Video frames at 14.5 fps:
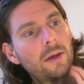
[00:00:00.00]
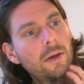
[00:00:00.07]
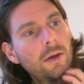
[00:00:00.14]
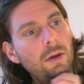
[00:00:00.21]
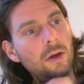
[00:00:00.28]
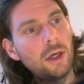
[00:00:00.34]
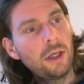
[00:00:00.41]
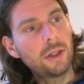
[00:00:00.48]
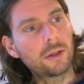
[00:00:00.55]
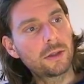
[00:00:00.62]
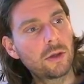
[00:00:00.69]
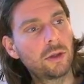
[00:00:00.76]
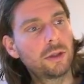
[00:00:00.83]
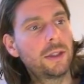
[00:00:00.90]
All right,
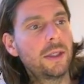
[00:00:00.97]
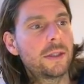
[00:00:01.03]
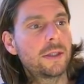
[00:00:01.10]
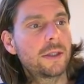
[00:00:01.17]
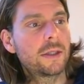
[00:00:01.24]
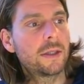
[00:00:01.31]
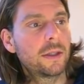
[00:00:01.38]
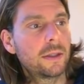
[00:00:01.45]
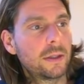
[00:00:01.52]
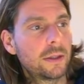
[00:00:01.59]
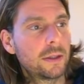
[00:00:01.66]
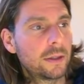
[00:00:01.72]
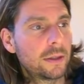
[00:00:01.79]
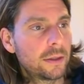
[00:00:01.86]
so this
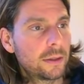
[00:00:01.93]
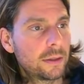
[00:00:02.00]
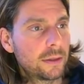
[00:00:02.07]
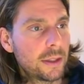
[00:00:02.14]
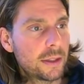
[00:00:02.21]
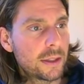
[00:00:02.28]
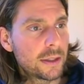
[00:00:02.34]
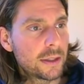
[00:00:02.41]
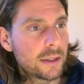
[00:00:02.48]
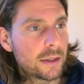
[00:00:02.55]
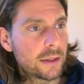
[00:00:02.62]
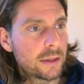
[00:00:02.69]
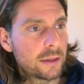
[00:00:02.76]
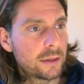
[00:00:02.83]

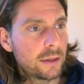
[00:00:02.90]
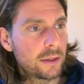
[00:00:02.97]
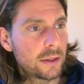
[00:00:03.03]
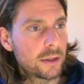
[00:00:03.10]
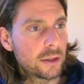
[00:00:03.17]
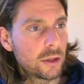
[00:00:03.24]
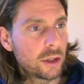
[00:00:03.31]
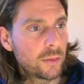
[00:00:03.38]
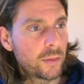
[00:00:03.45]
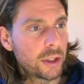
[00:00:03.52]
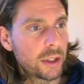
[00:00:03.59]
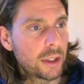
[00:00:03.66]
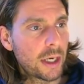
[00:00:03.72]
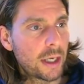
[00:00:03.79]
is looking
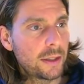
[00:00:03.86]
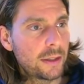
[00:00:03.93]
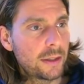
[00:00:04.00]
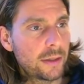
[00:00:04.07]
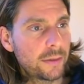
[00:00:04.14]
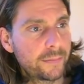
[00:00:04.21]
pretty nice.